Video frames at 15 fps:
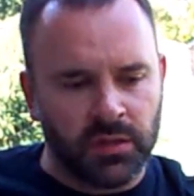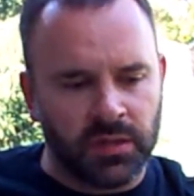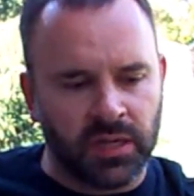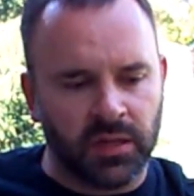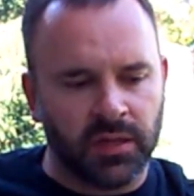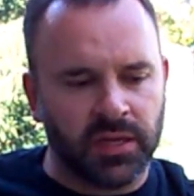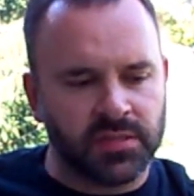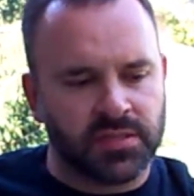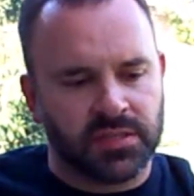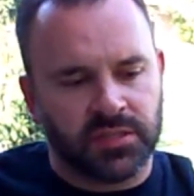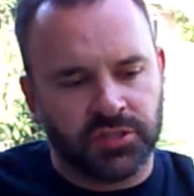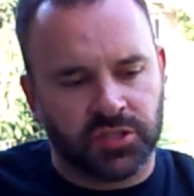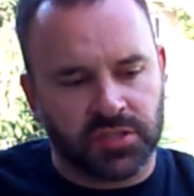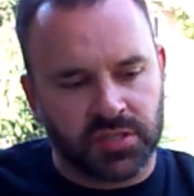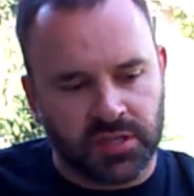My last
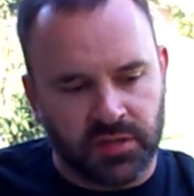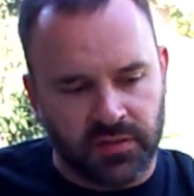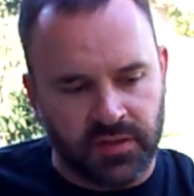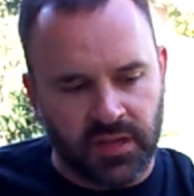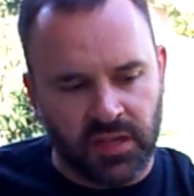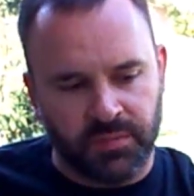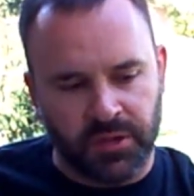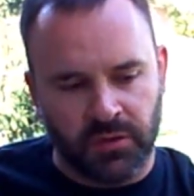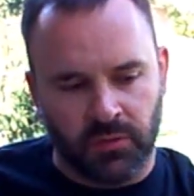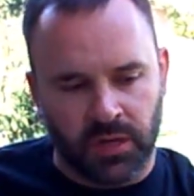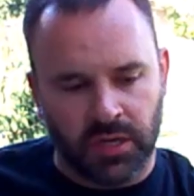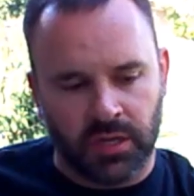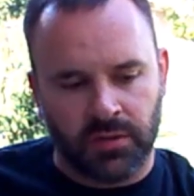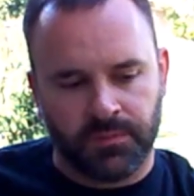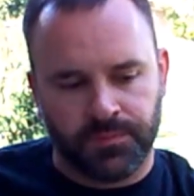inch is going to take me a
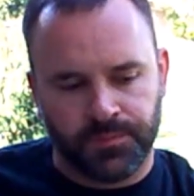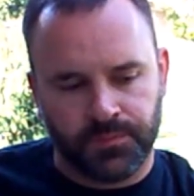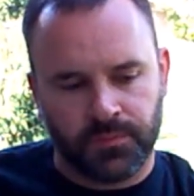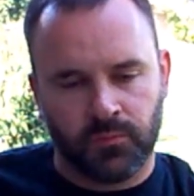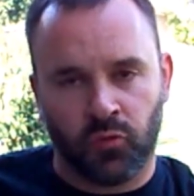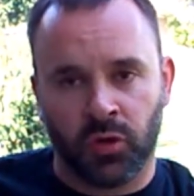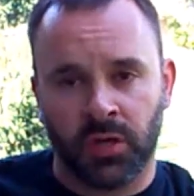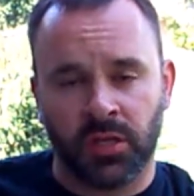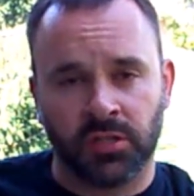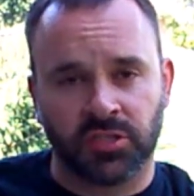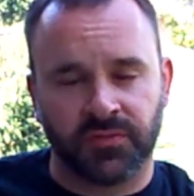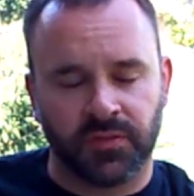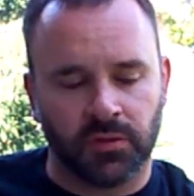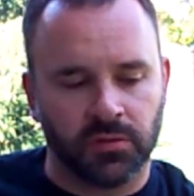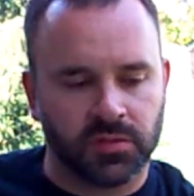while. 1 inch,
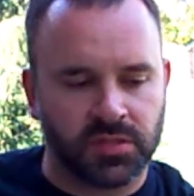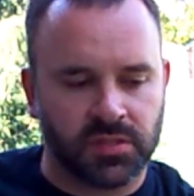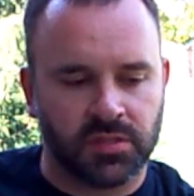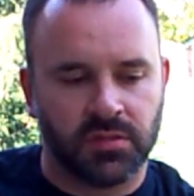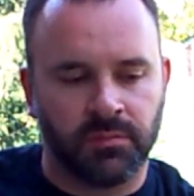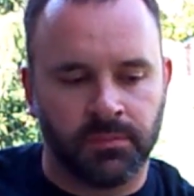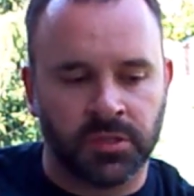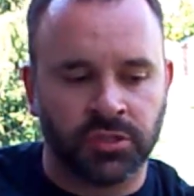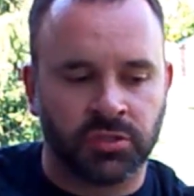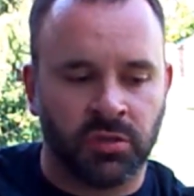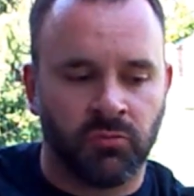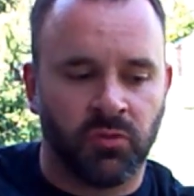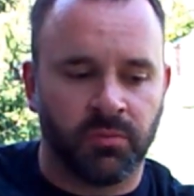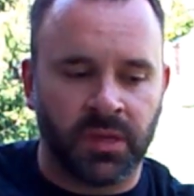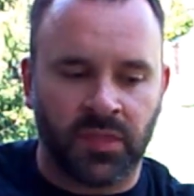folks. I'm
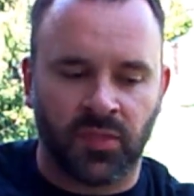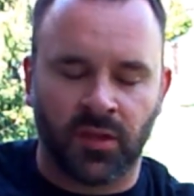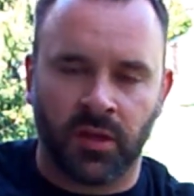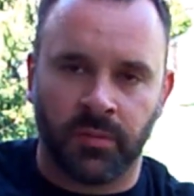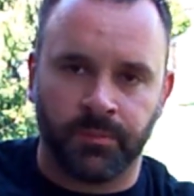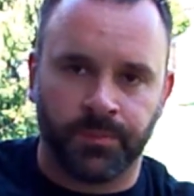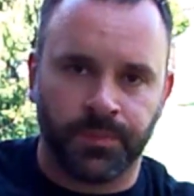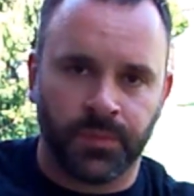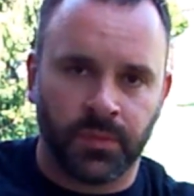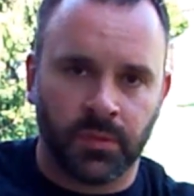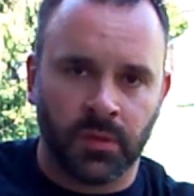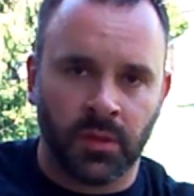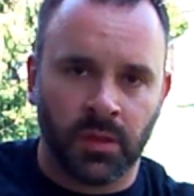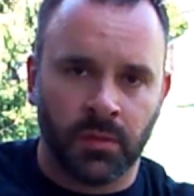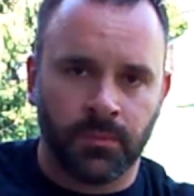measuring with my thumb.
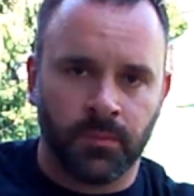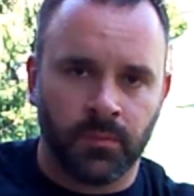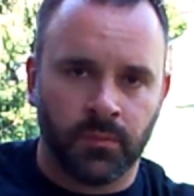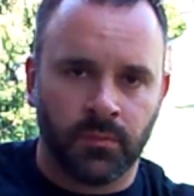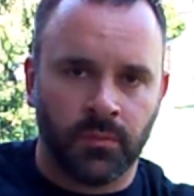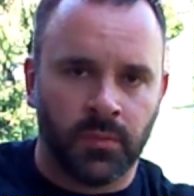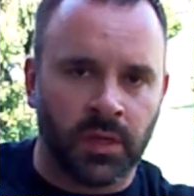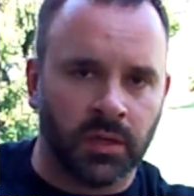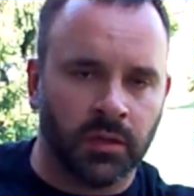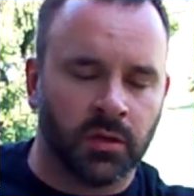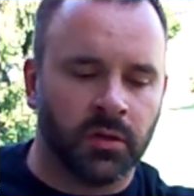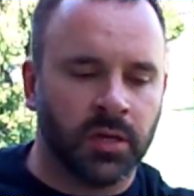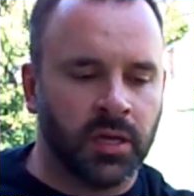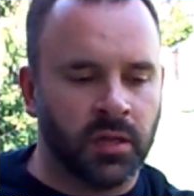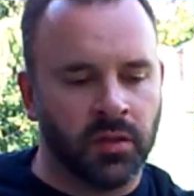I
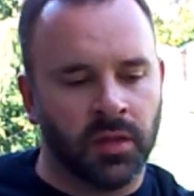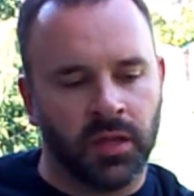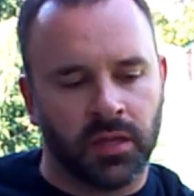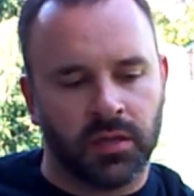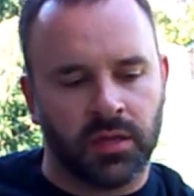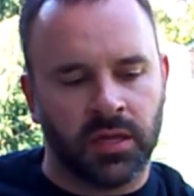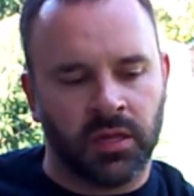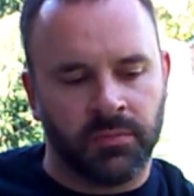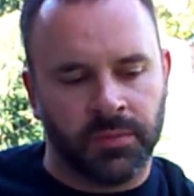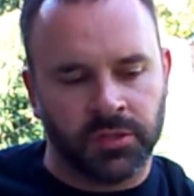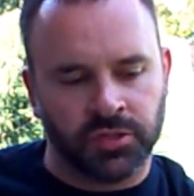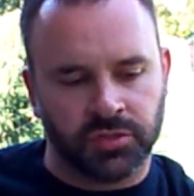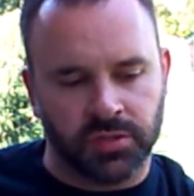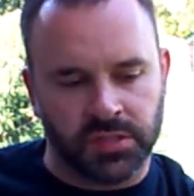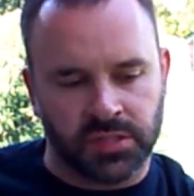learned that in like
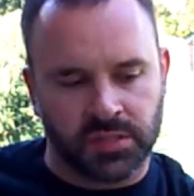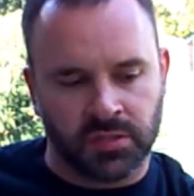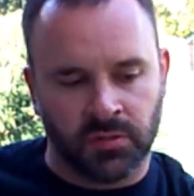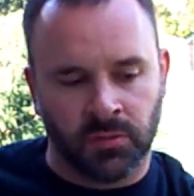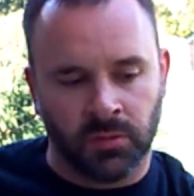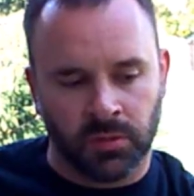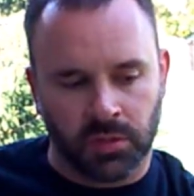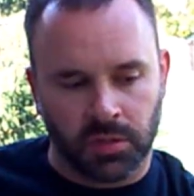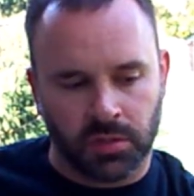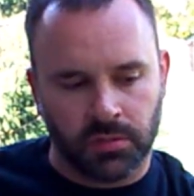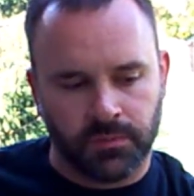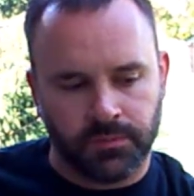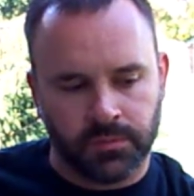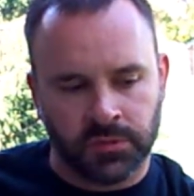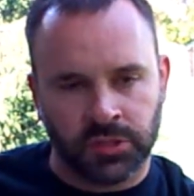elementary school or
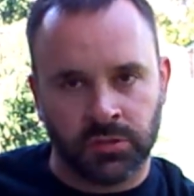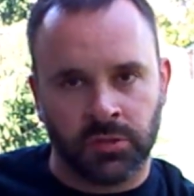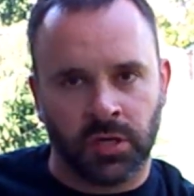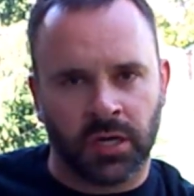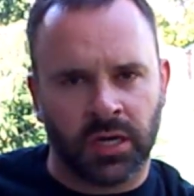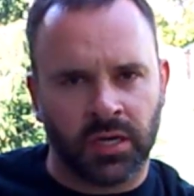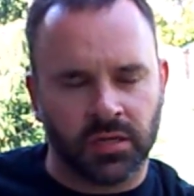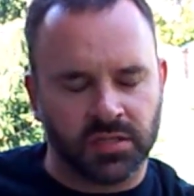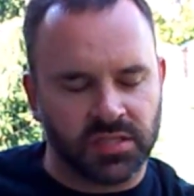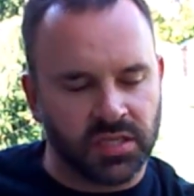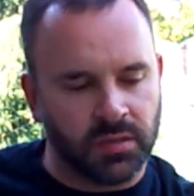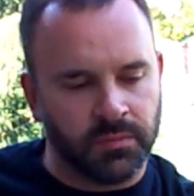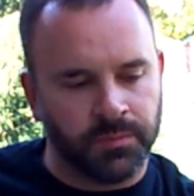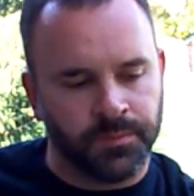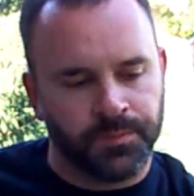junior high or
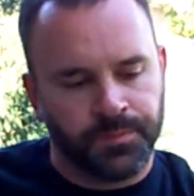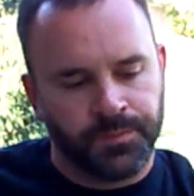something.